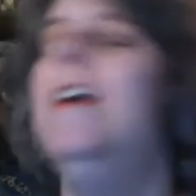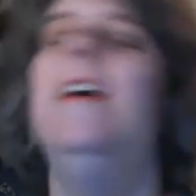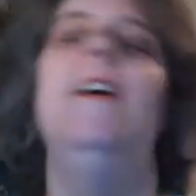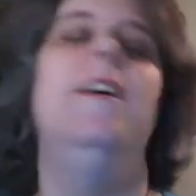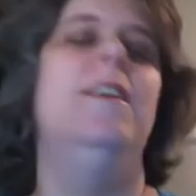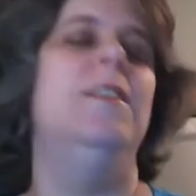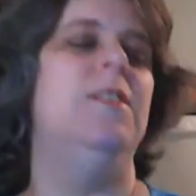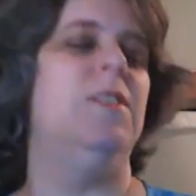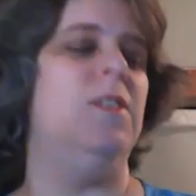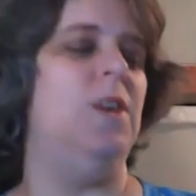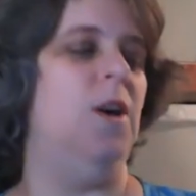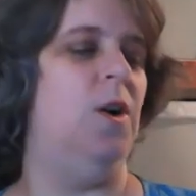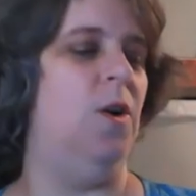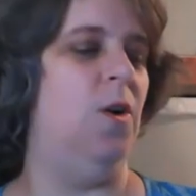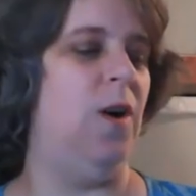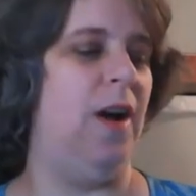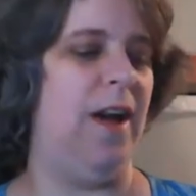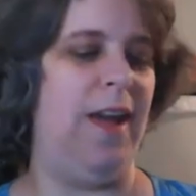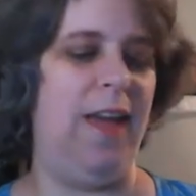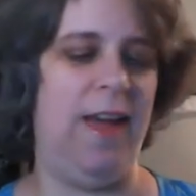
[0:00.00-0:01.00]

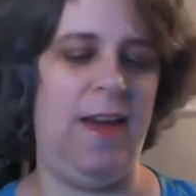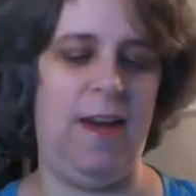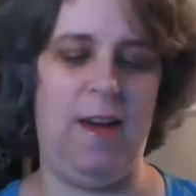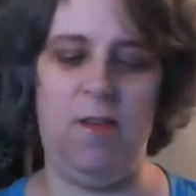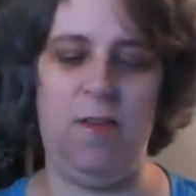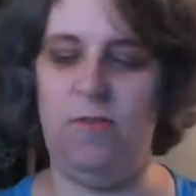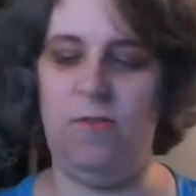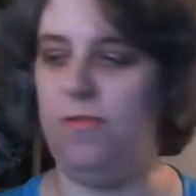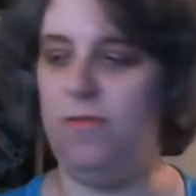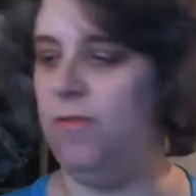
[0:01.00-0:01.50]
So I have